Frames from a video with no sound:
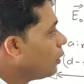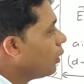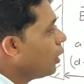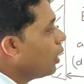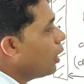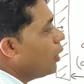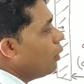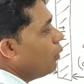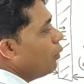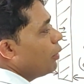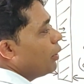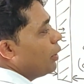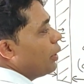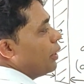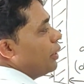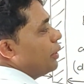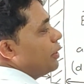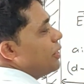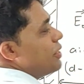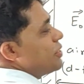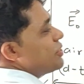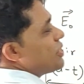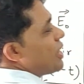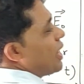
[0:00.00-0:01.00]
Now,
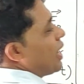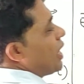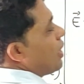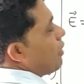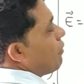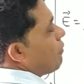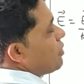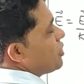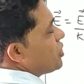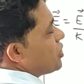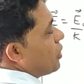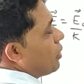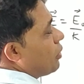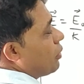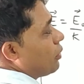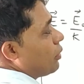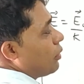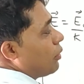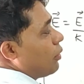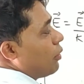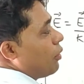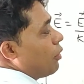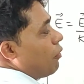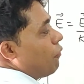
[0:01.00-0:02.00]
in this second equation,
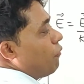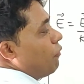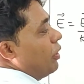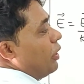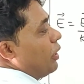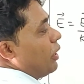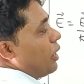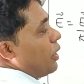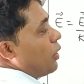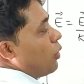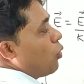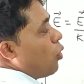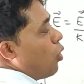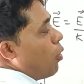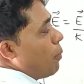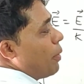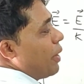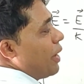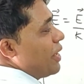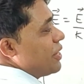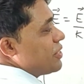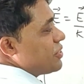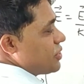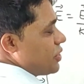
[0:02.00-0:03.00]
we'll take
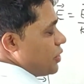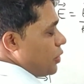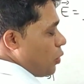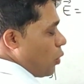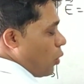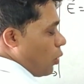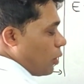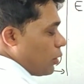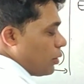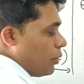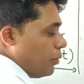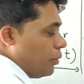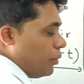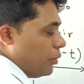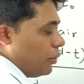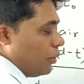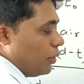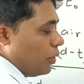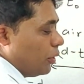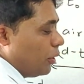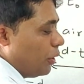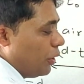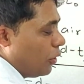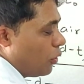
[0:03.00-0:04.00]
common as E naught.
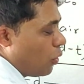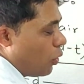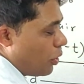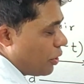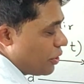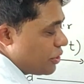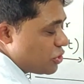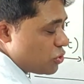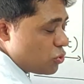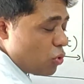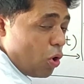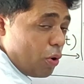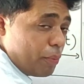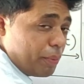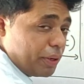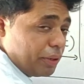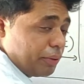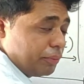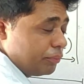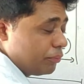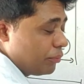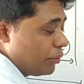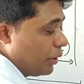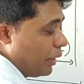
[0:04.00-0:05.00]
E naught is
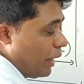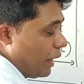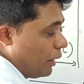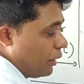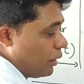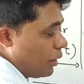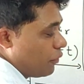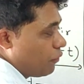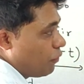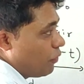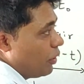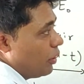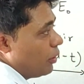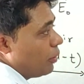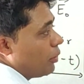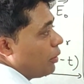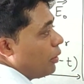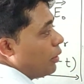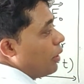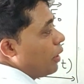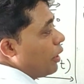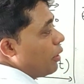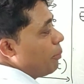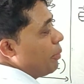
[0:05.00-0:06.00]
common, electric field.
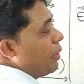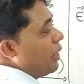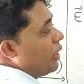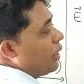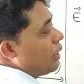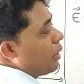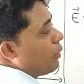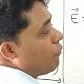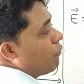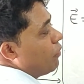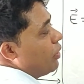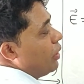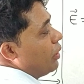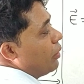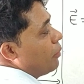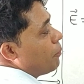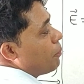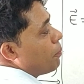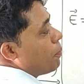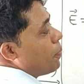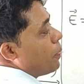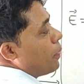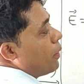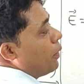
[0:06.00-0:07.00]
Remaining term will
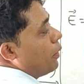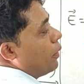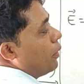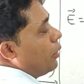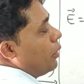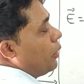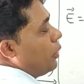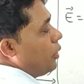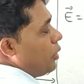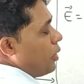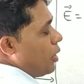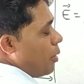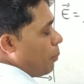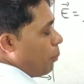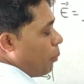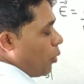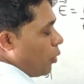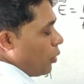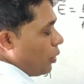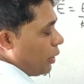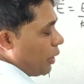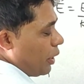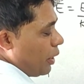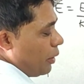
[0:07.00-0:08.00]
T
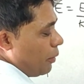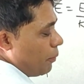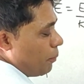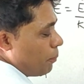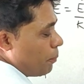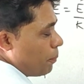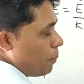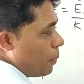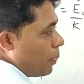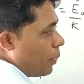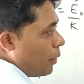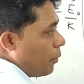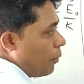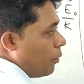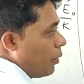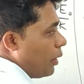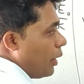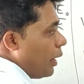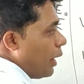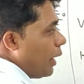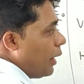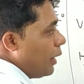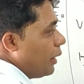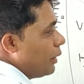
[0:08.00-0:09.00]
upon K,
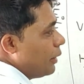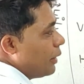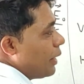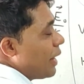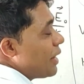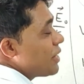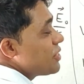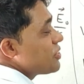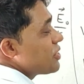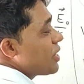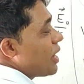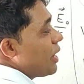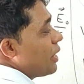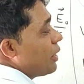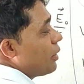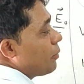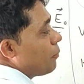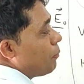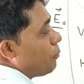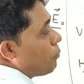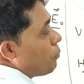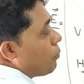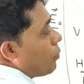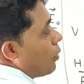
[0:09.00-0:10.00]
and in that
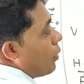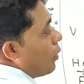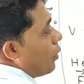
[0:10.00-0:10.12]
side